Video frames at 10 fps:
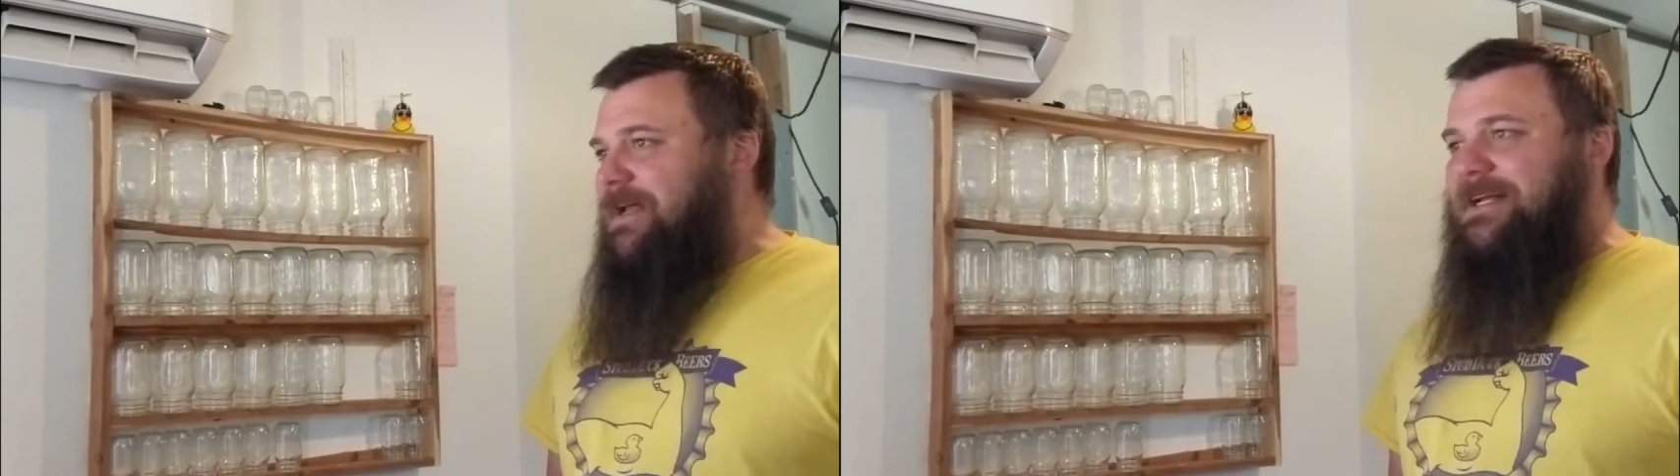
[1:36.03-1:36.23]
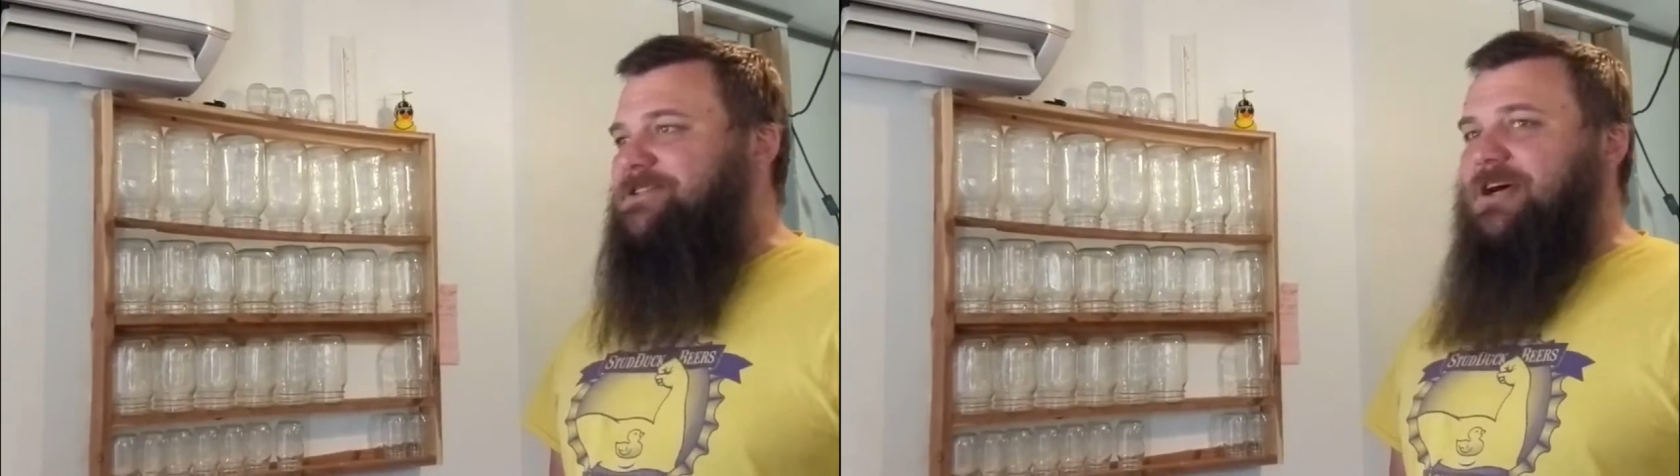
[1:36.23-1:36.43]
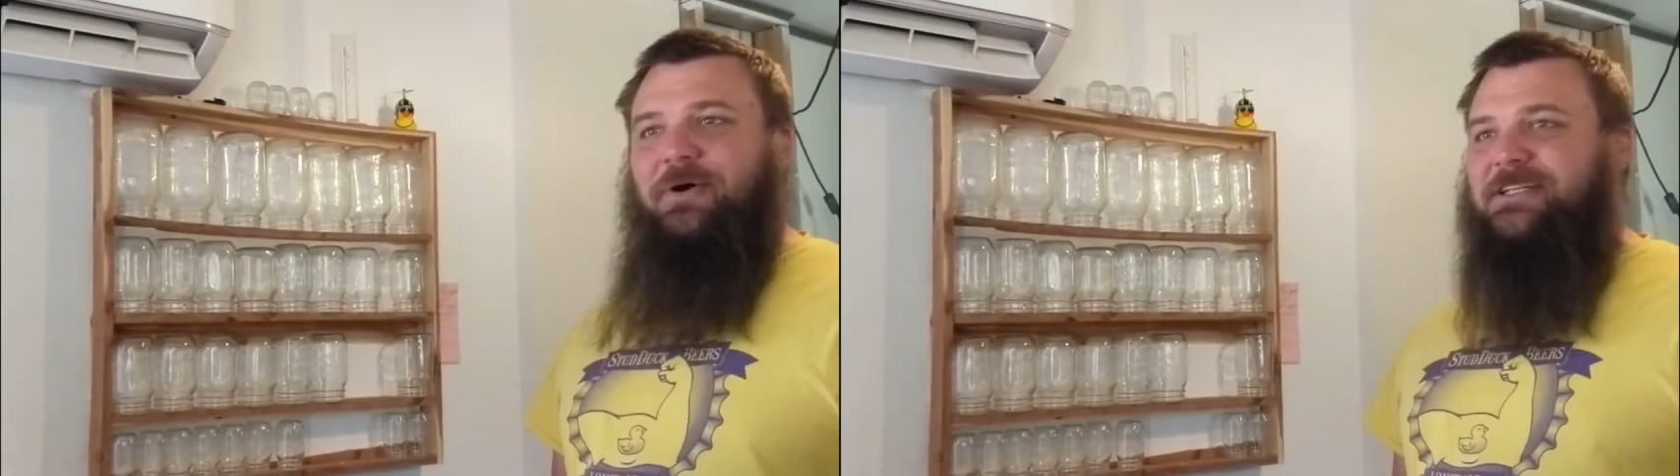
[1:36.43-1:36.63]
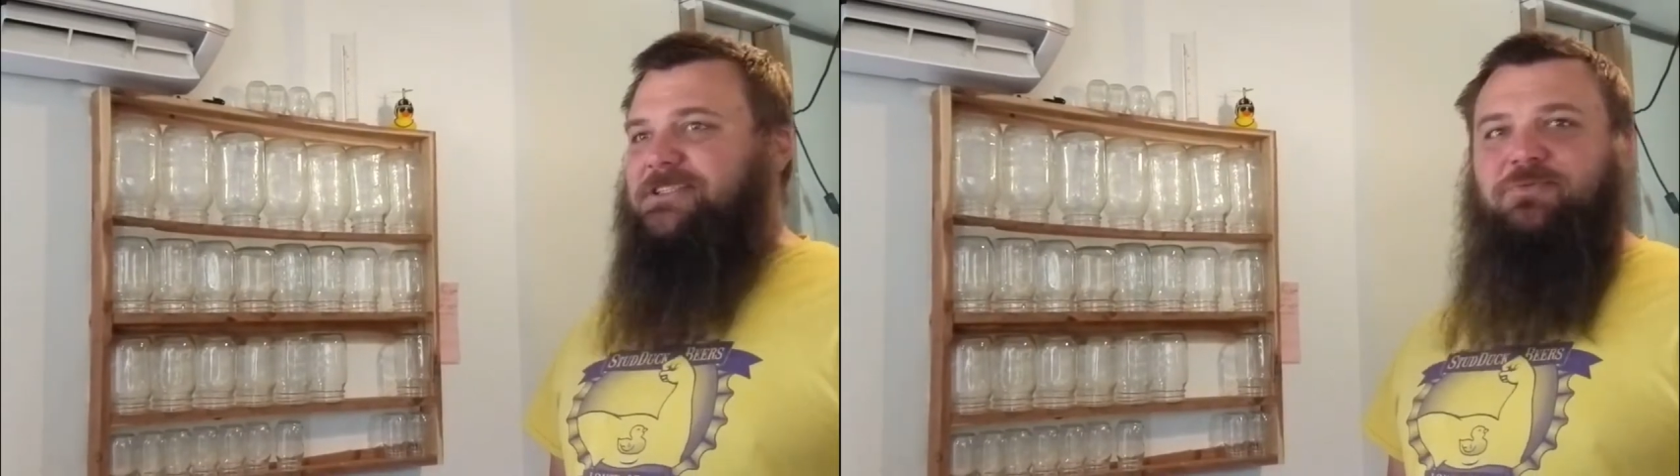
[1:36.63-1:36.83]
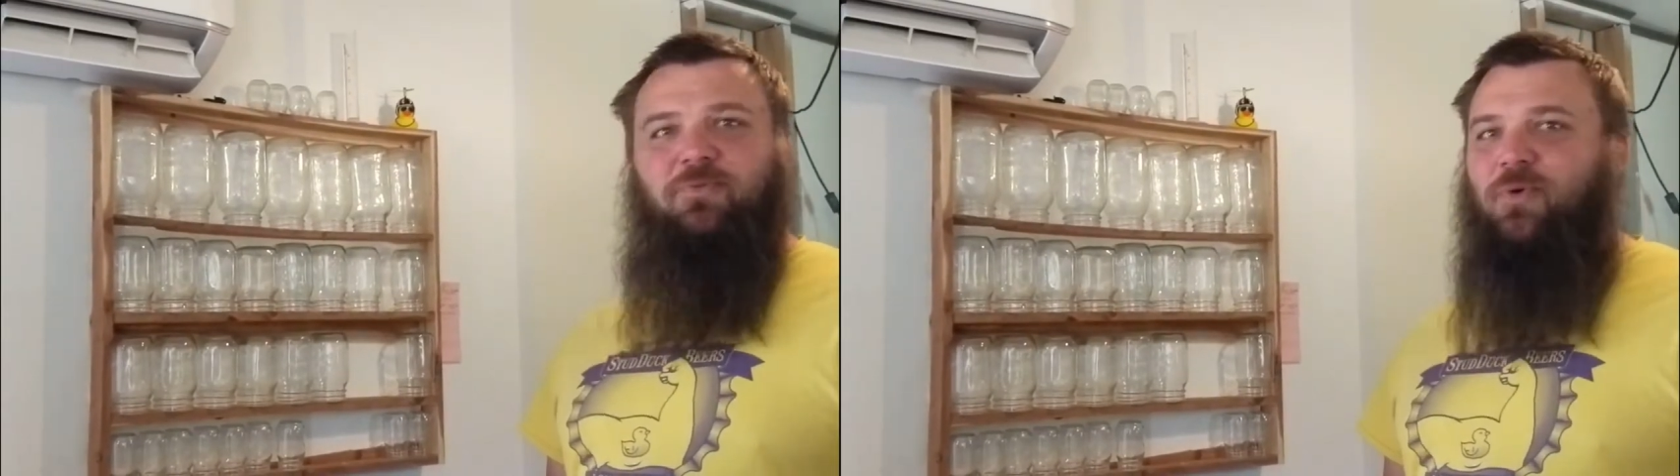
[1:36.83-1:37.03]
And so
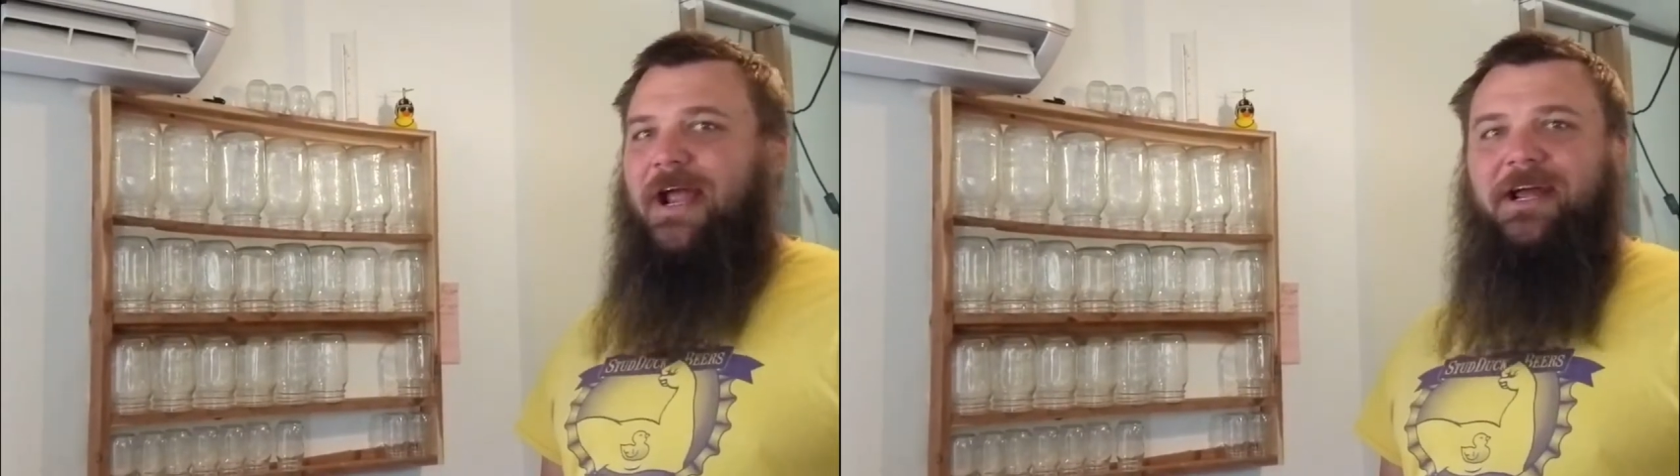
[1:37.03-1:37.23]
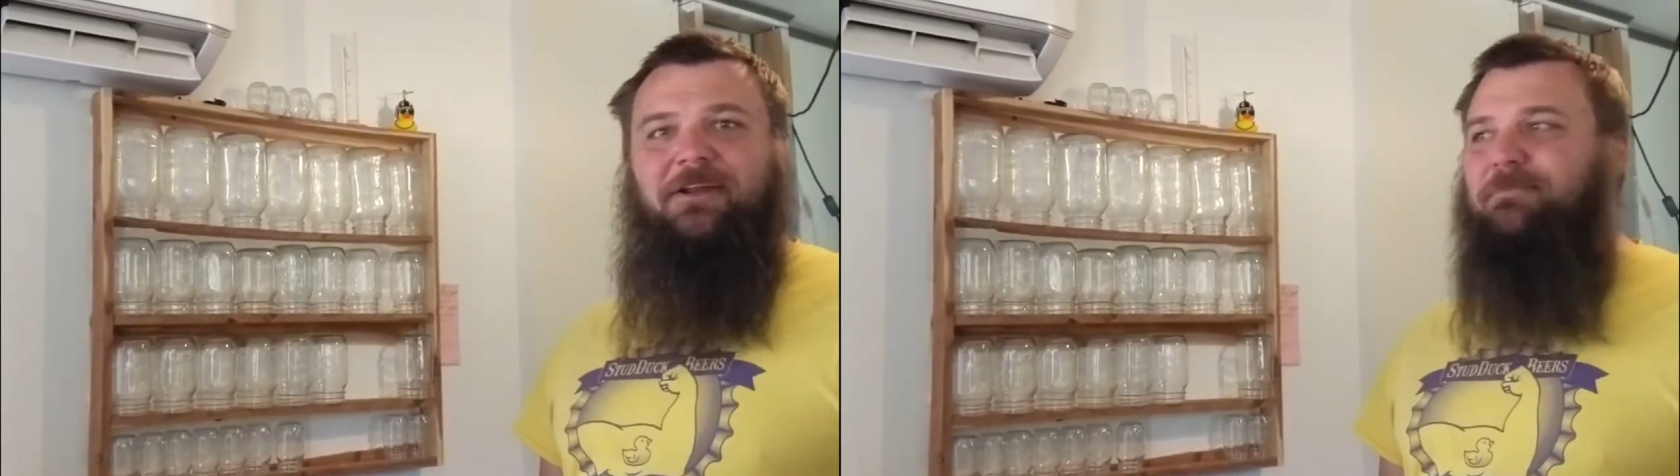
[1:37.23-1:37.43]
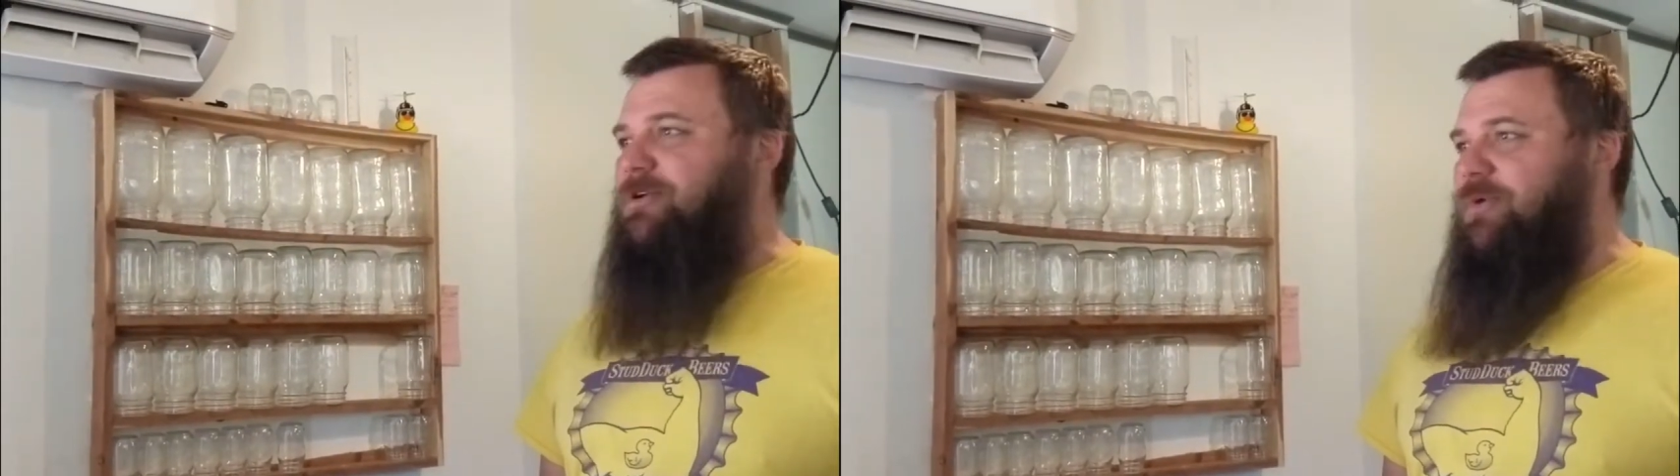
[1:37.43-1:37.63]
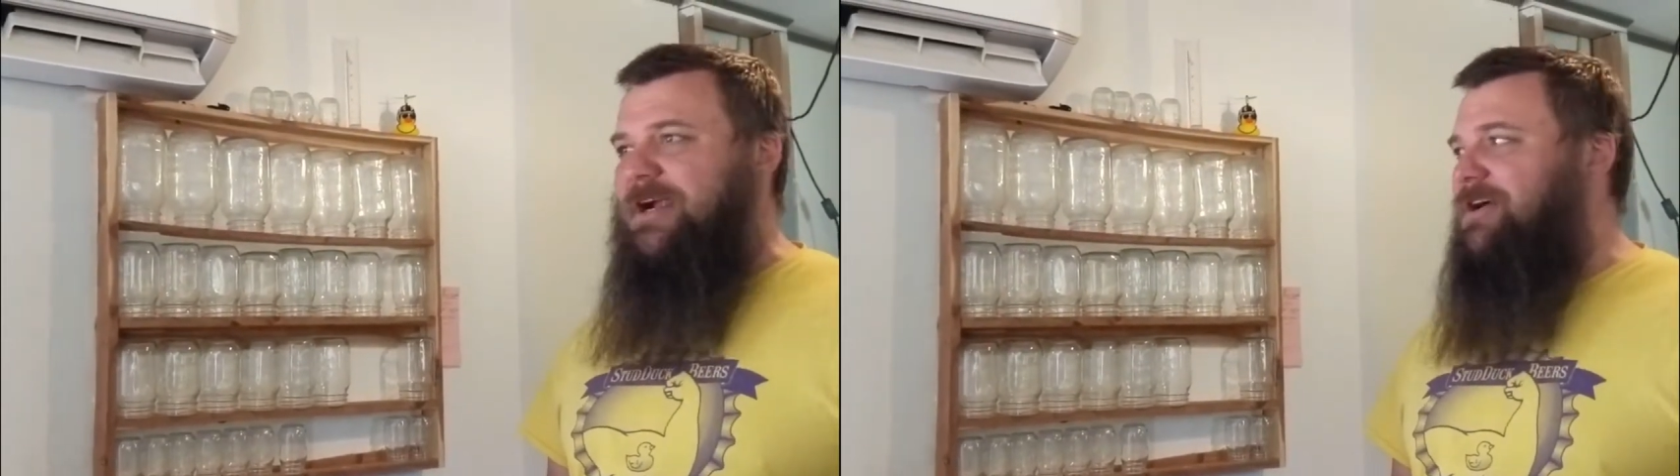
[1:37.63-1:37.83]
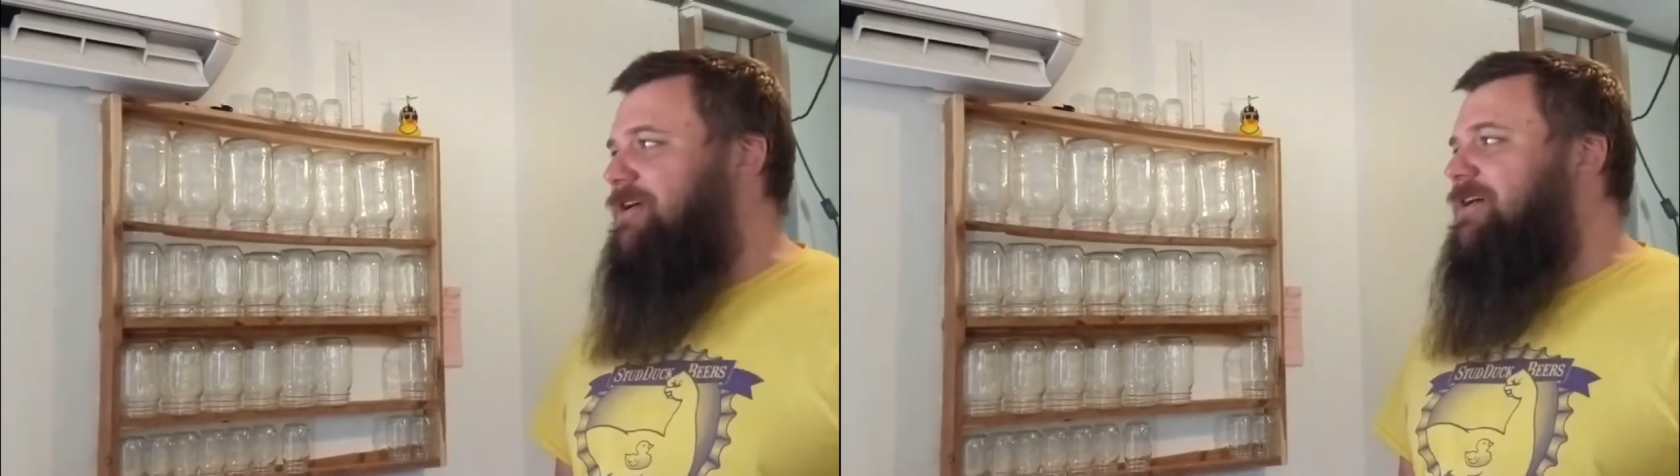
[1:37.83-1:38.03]
it's random and
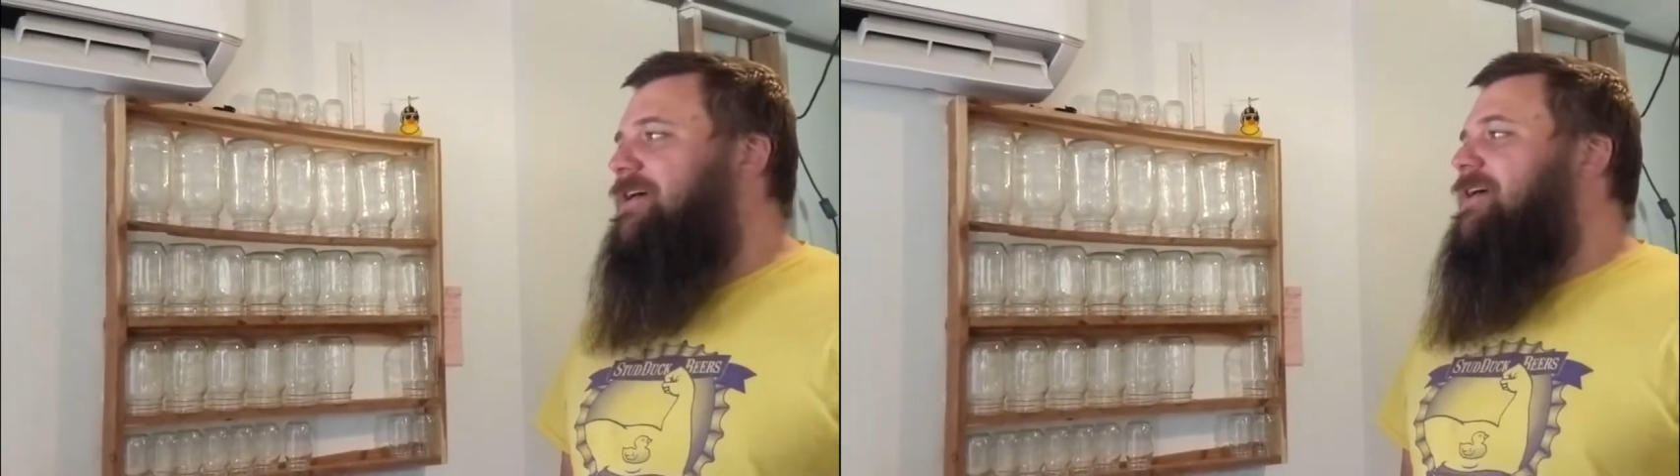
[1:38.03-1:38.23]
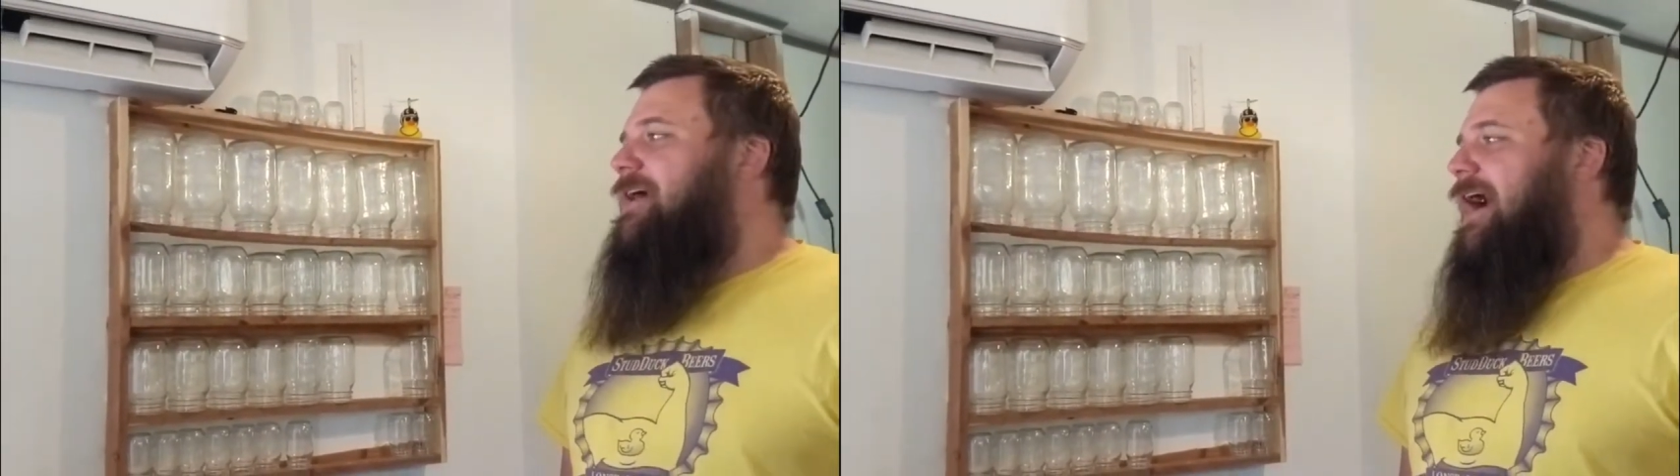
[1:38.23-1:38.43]
weird. Well, uh-oh.